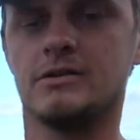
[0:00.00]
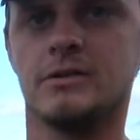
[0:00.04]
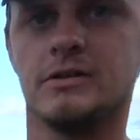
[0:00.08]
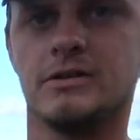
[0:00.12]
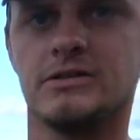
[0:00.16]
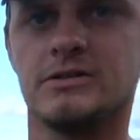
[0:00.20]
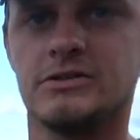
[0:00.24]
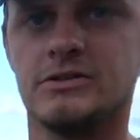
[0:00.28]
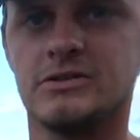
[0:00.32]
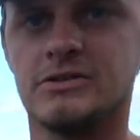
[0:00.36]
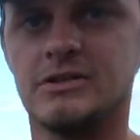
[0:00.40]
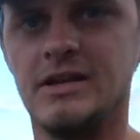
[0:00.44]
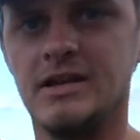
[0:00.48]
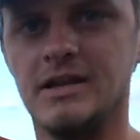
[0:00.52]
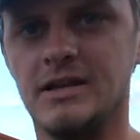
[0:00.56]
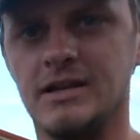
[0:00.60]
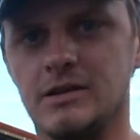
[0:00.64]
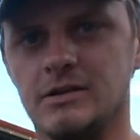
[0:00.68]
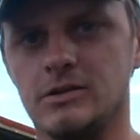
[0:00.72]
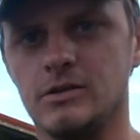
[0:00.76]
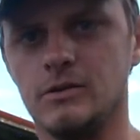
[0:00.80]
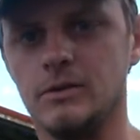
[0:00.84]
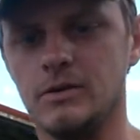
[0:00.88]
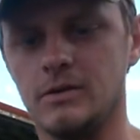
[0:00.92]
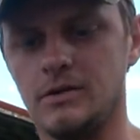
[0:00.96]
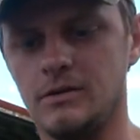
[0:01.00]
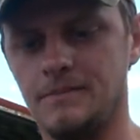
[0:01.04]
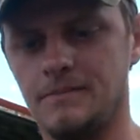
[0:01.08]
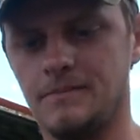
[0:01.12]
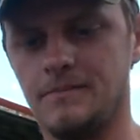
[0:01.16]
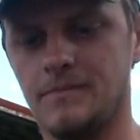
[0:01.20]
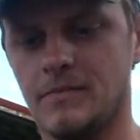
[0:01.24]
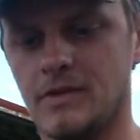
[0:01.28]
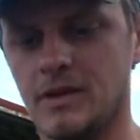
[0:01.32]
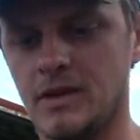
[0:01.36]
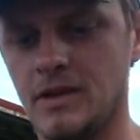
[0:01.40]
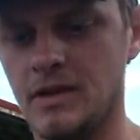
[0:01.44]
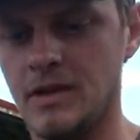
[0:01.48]
so let's just get into it.
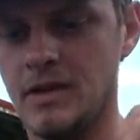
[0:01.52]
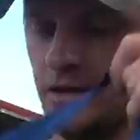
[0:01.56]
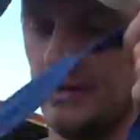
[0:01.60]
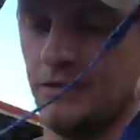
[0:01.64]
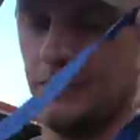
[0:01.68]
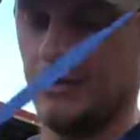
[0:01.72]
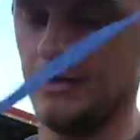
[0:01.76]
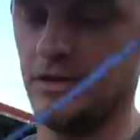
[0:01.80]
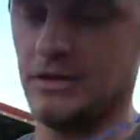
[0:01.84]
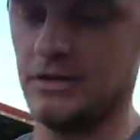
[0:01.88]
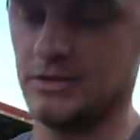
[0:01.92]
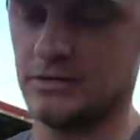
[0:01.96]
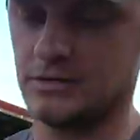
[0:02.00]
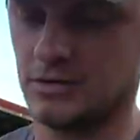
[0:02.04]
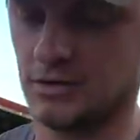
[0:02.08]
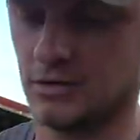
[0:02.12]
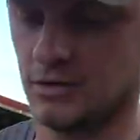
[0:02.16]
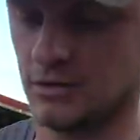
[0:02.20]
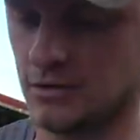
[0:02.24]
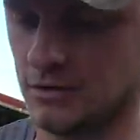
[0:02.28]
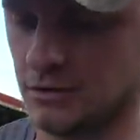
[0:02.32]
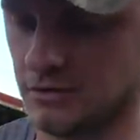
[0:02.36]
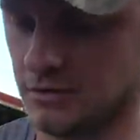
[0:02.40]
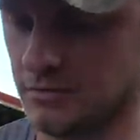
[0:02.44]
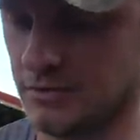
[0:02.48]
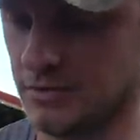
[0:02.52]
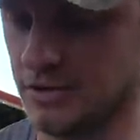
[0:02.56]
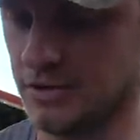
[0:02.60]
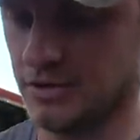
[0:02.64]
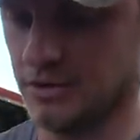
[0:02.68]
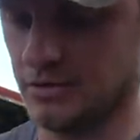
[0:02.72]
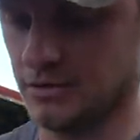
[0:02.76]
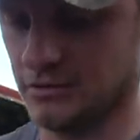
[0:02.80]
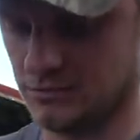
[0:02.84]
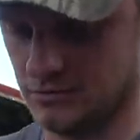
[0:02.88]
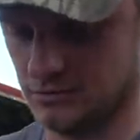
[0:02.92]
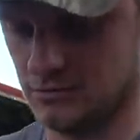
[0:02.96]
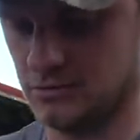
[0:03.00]
These are
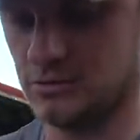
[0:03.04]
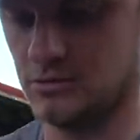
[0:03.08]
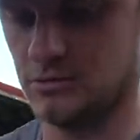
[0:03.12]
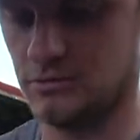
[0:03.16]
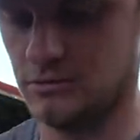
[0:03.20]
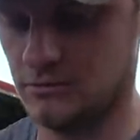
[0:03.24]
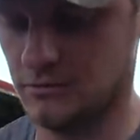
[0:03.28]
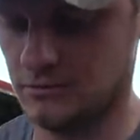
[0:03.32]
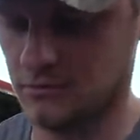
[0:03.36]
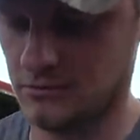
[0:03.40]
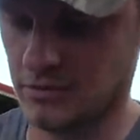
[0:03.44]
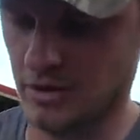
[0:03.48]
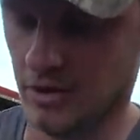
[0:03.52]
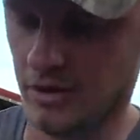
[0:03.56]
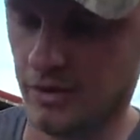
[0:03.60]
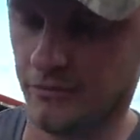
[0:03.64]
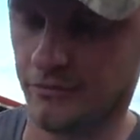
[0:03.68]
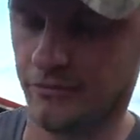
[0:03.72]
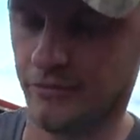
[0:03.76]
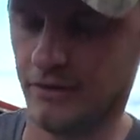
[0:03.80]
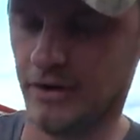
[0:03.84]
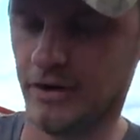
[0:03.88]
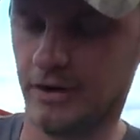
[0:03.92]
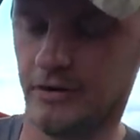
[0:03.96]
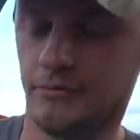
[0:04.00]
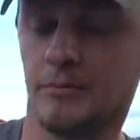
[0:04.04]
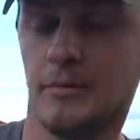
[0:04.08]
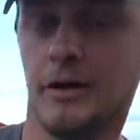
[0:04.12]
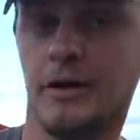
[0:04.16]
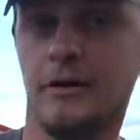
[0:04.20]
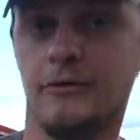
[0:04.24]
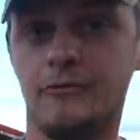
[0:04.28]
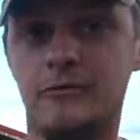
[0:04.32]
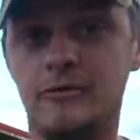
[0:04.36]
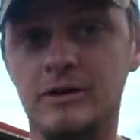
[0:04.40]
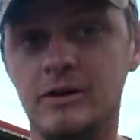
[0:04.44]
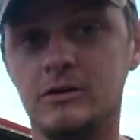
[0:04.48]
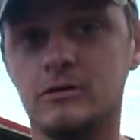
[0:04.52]
my top five, my
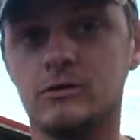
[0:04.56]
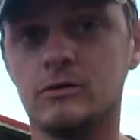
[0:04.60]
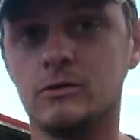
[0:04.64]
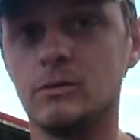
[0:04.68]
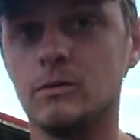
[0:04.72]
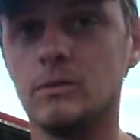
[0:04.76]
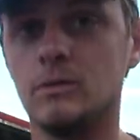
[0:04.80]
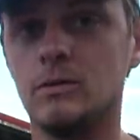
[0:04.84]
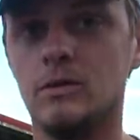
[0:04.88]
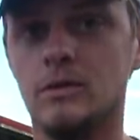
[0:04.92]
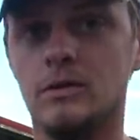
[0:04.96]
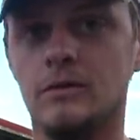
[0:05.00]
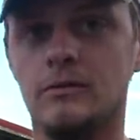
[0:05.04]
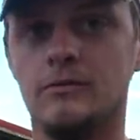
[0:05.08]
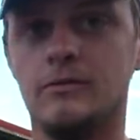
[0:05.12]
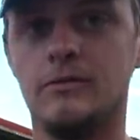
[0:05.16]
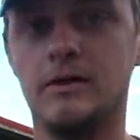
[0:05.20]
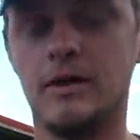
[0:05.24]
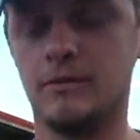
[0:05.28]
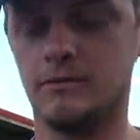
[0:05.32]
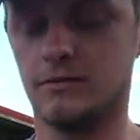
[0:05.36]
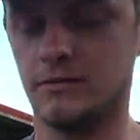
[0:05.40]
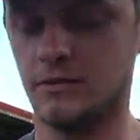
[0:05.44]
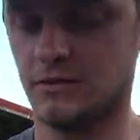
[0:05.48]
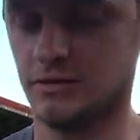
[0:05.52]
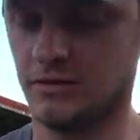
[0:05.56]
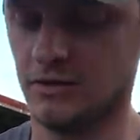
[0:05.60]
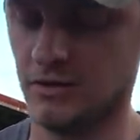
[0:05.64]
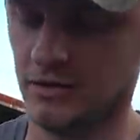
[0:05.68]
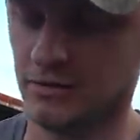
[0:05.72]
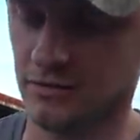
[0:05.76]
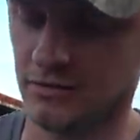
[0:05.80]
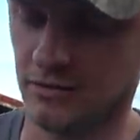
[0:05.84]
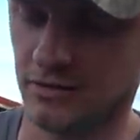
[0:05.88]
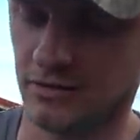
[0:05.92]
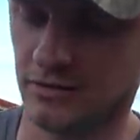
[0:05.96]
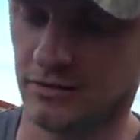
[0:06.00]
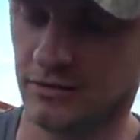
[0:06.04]
official favorite
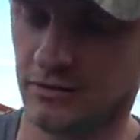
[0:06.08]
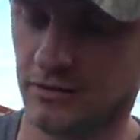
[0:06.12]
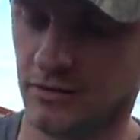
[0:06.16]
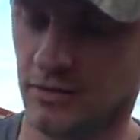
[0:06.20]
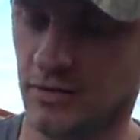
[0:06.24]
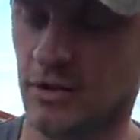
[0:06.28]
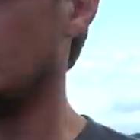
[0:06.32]
seasonings,